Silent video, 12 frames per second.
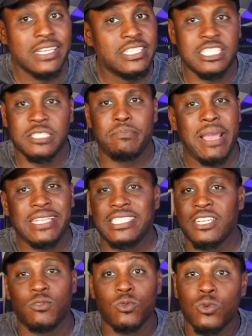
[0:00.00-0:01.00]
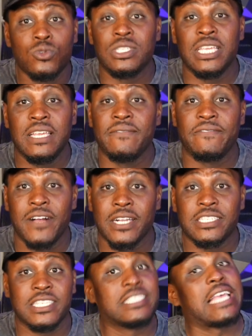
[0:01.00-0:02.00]
just basic routine
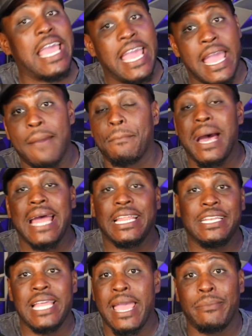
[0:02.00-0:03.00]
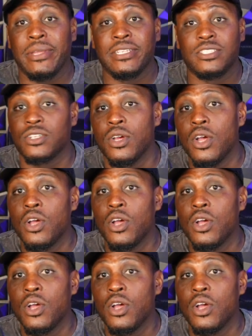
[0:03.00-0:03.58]
functions, and body damage.